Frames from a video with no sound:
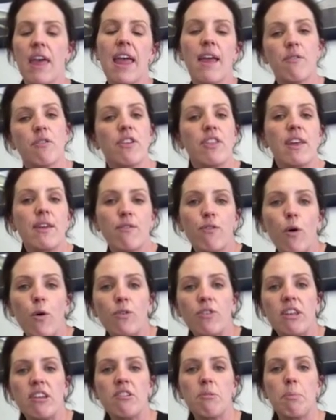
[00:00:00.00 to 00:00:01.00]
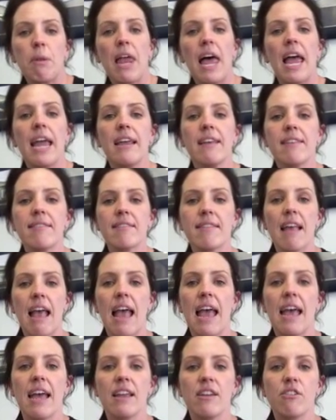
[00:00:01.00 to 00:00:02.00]
everything falls into place,
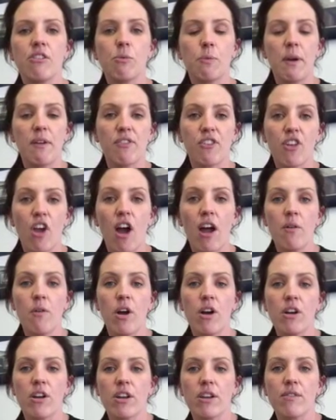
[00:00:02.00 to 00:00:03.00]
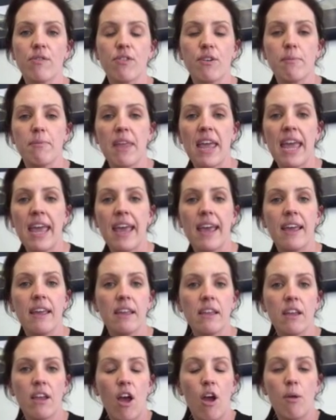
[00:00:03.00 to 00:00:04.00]
and we've skyrocketed from there,
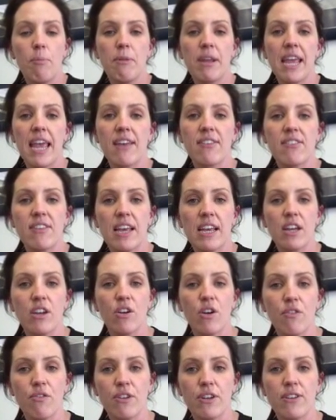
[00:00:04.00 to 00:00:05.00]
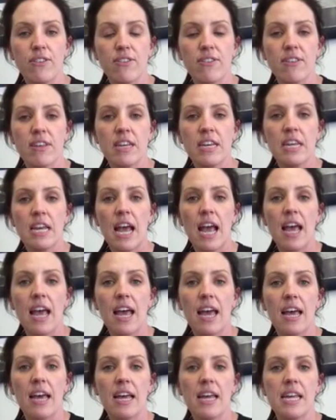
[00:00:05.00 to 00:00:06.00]
opening our second office
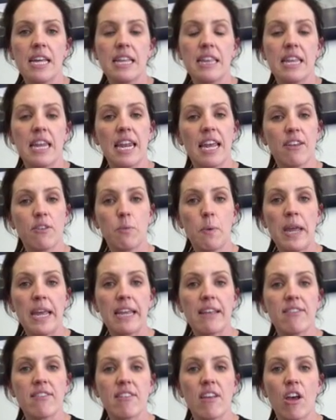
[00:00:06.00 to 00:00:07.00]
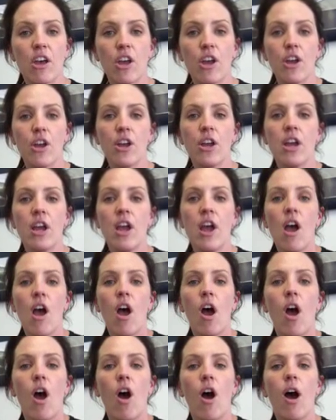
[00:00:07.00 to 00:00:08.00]
in the next week. So
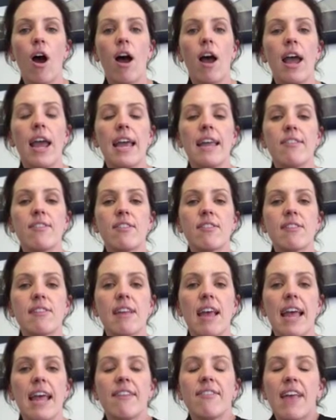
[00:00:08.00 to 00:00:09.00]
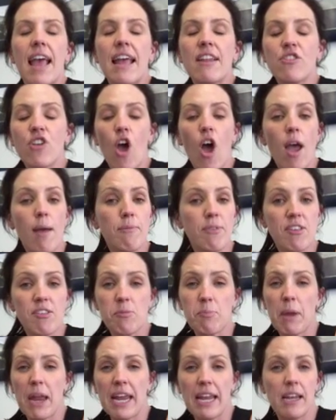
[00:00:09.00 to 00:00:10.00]
it's at times
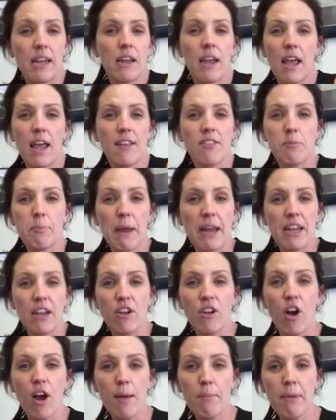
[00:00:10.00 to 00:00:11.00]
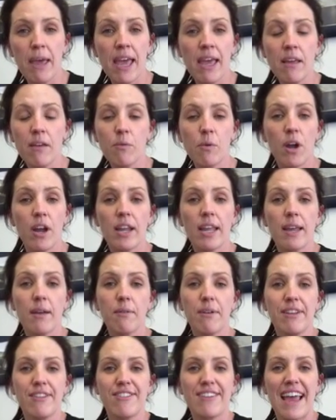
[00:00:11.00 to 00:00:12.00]
it's been a nightmare working
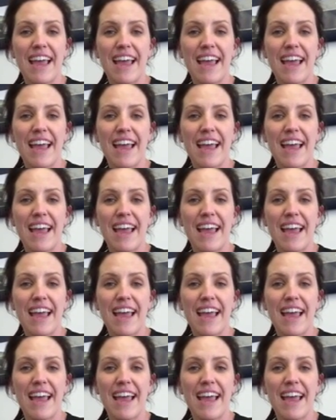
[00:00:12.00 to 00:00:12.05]
with